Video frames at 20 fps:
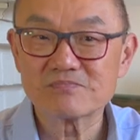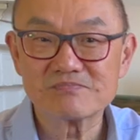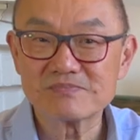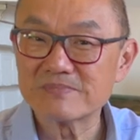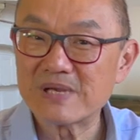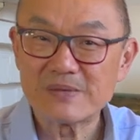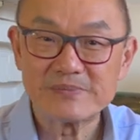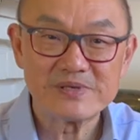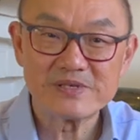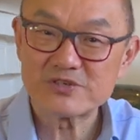
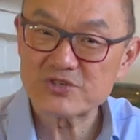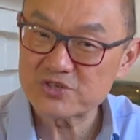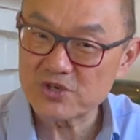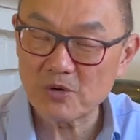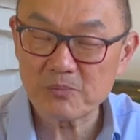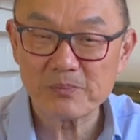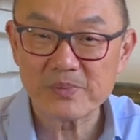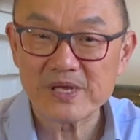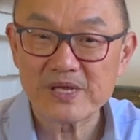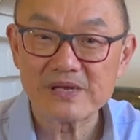maybe
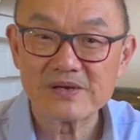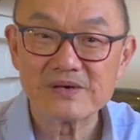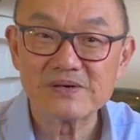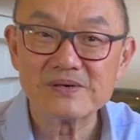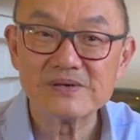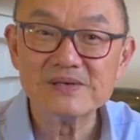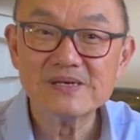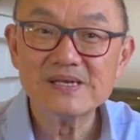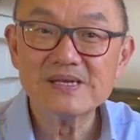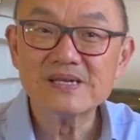shopping
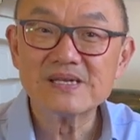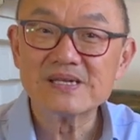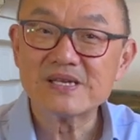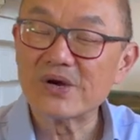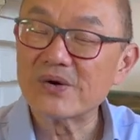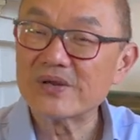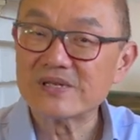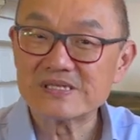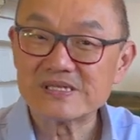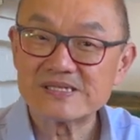or
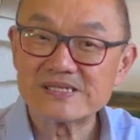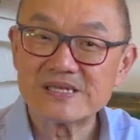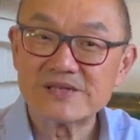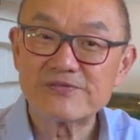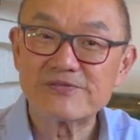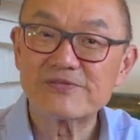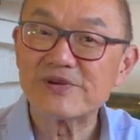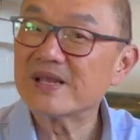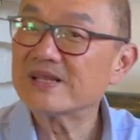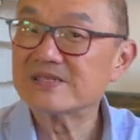going to see
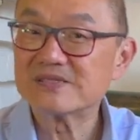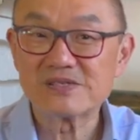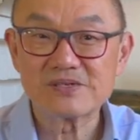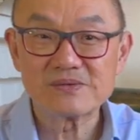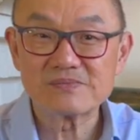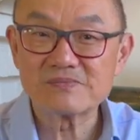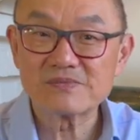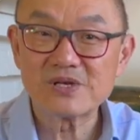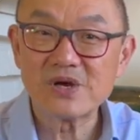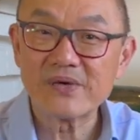friends
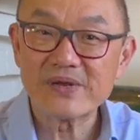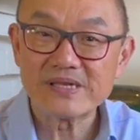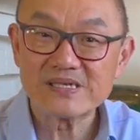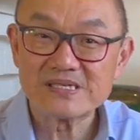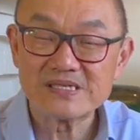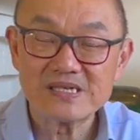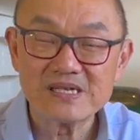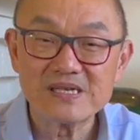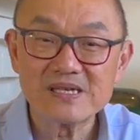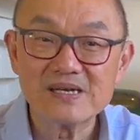or going
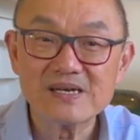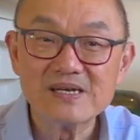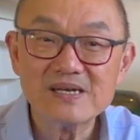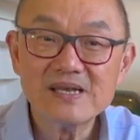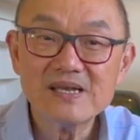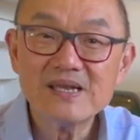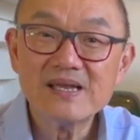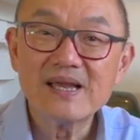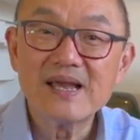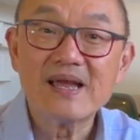to dinner,
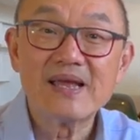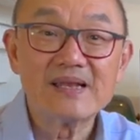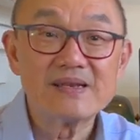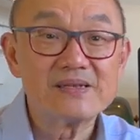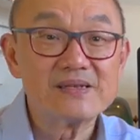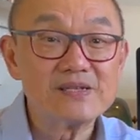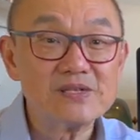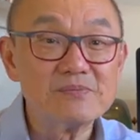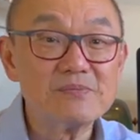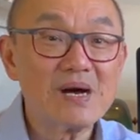
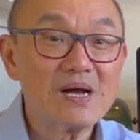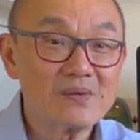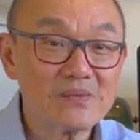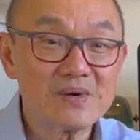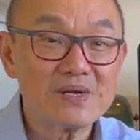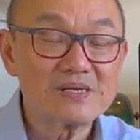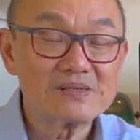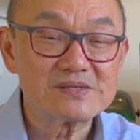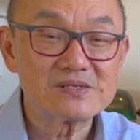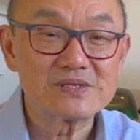and you might
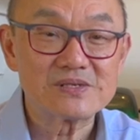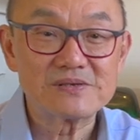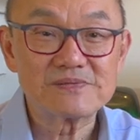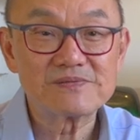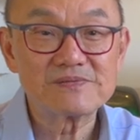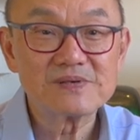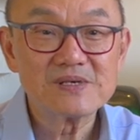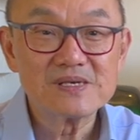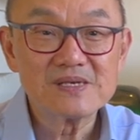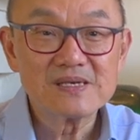want sort
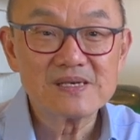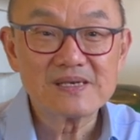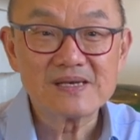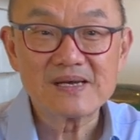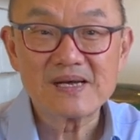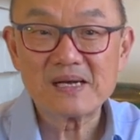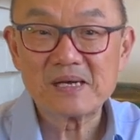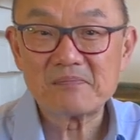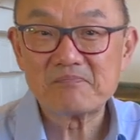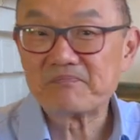of,
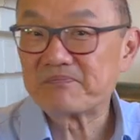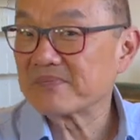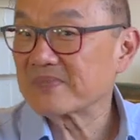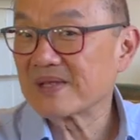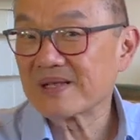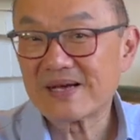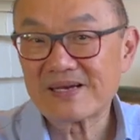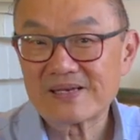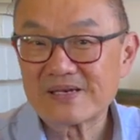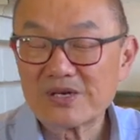
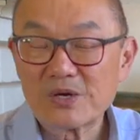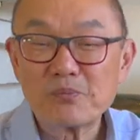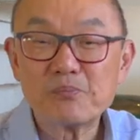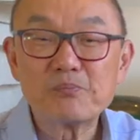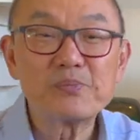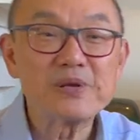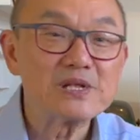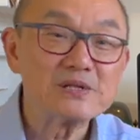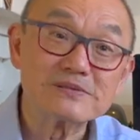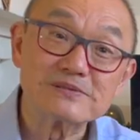
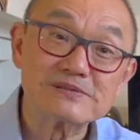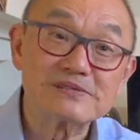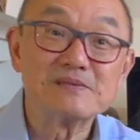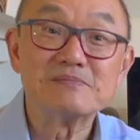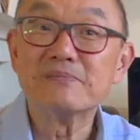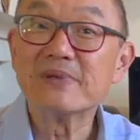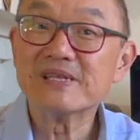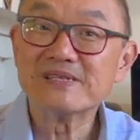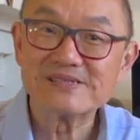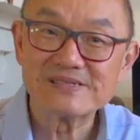pills
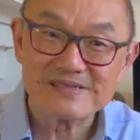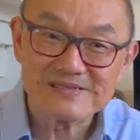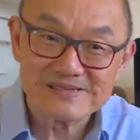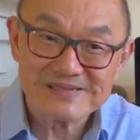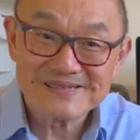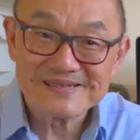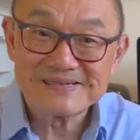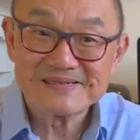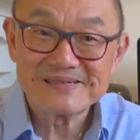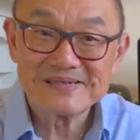and medicines
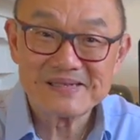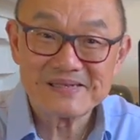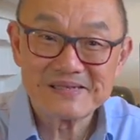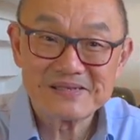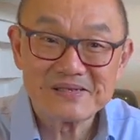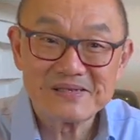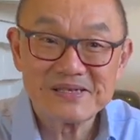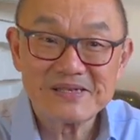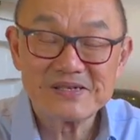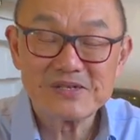
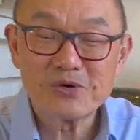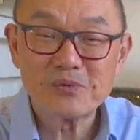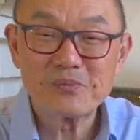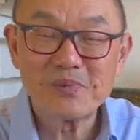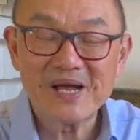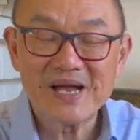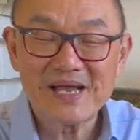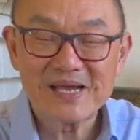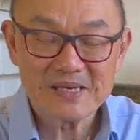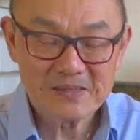in your
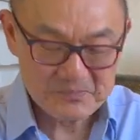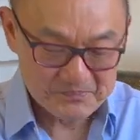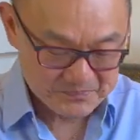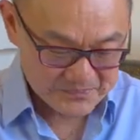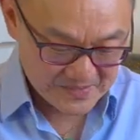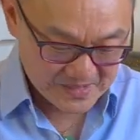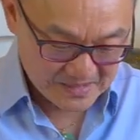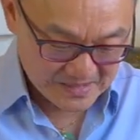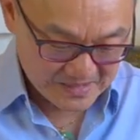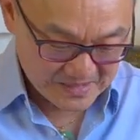bag.
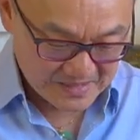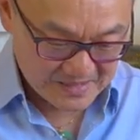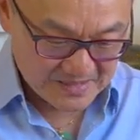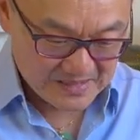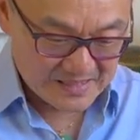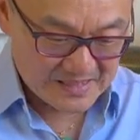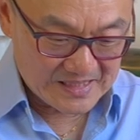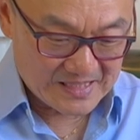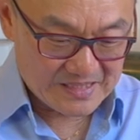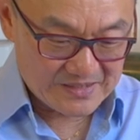
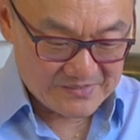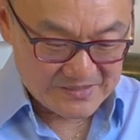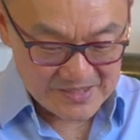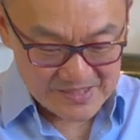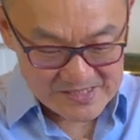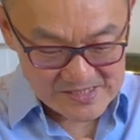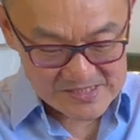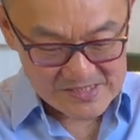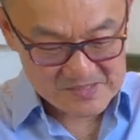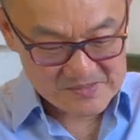
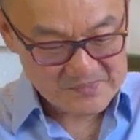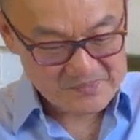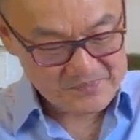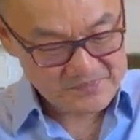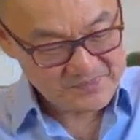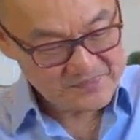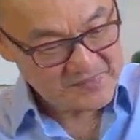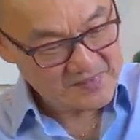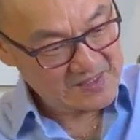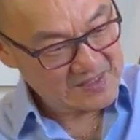This
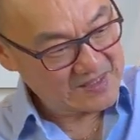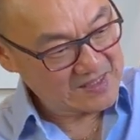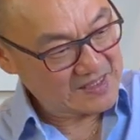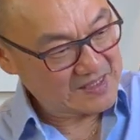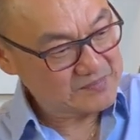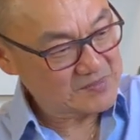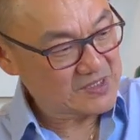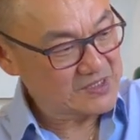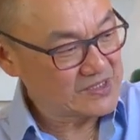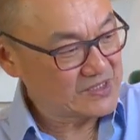
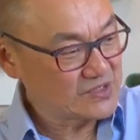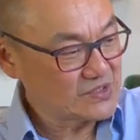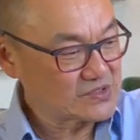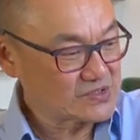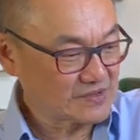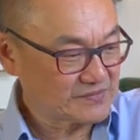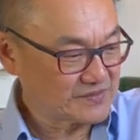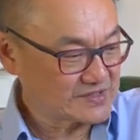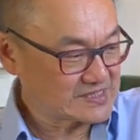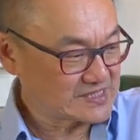I'm going to use
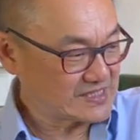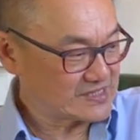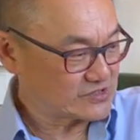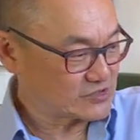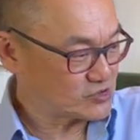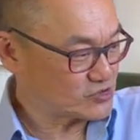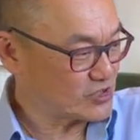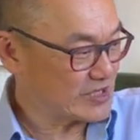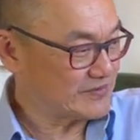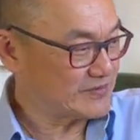obviously as a
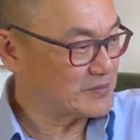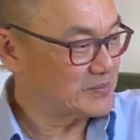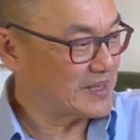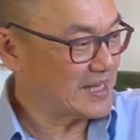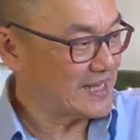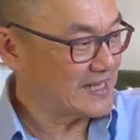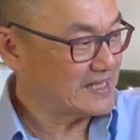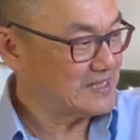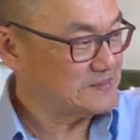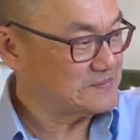travel
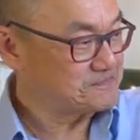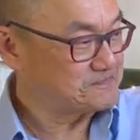bag,